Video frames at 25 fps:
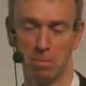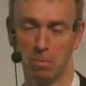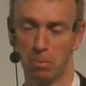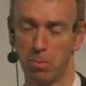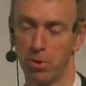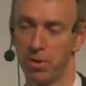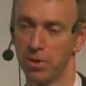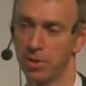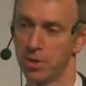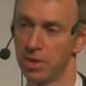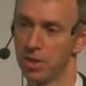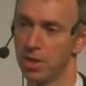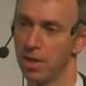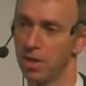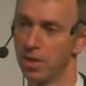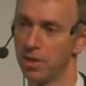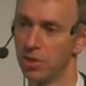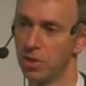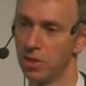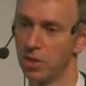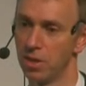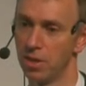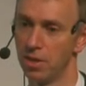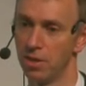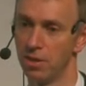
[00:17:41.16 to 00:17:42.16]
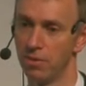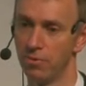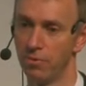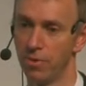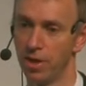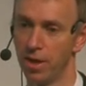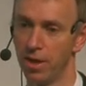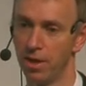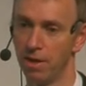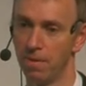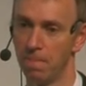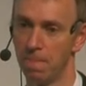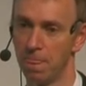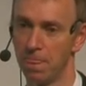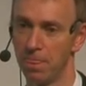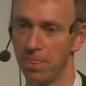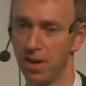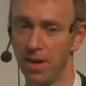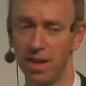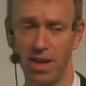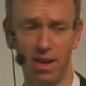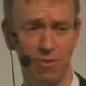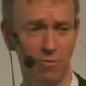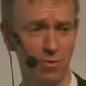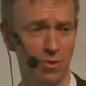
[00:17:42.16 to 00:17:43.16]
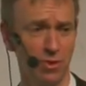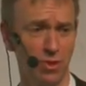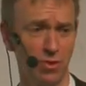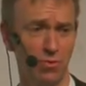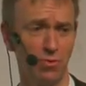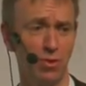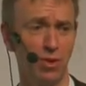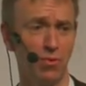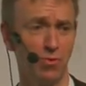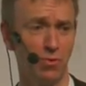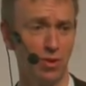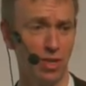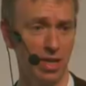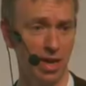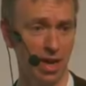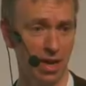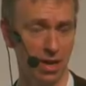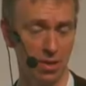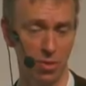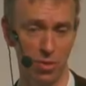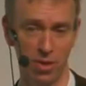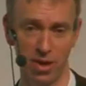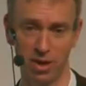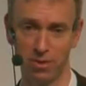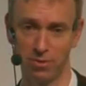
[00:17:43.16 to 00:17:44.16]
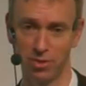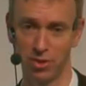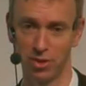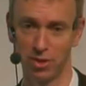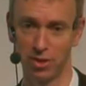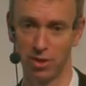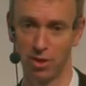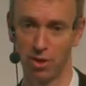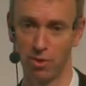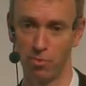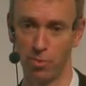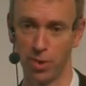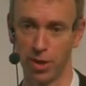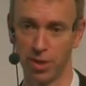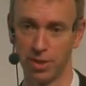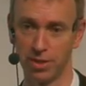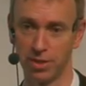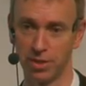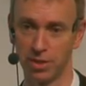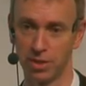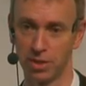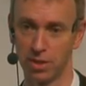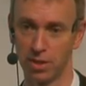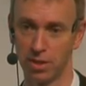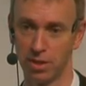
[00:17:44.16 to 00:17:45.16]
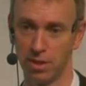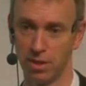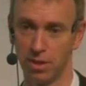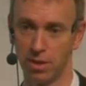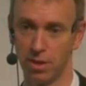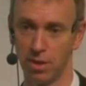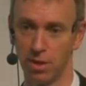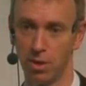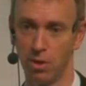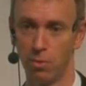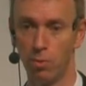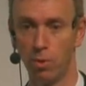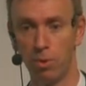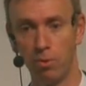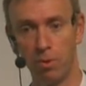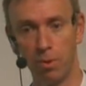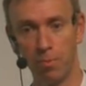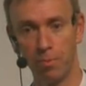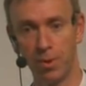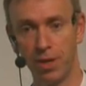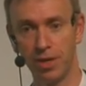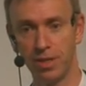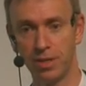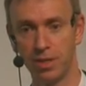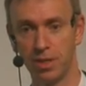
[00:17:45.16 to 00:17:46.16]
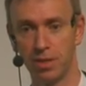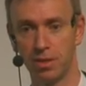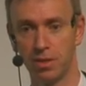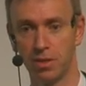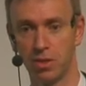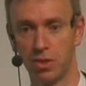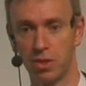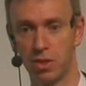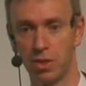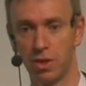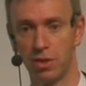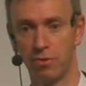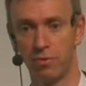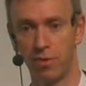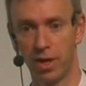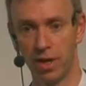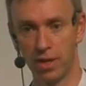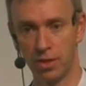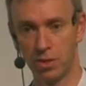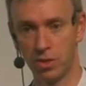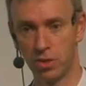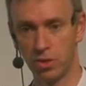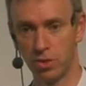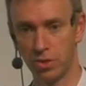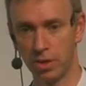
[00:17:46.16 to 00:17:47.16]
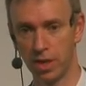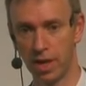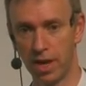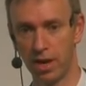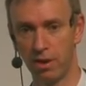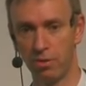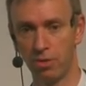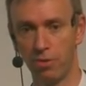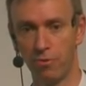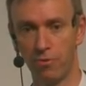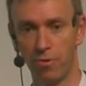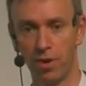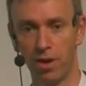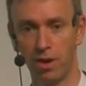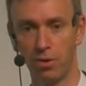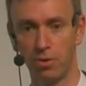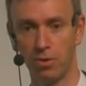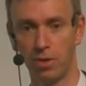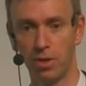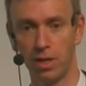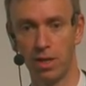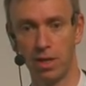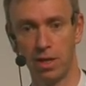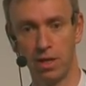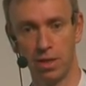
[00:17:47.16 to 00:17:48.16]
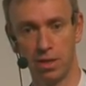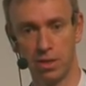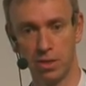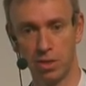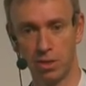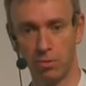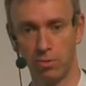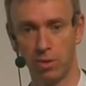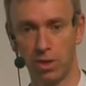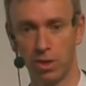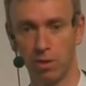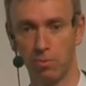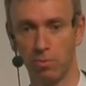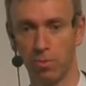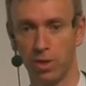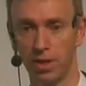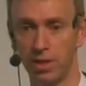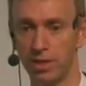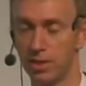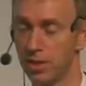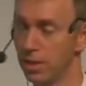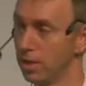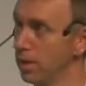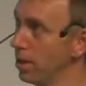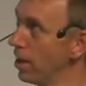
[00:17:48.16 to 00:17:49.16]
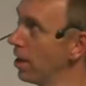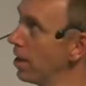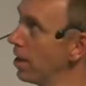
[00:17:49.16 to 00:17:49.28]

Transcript: personalized survey. They left us 58,000 comments. We repeated the survey and took out the final years who were completing the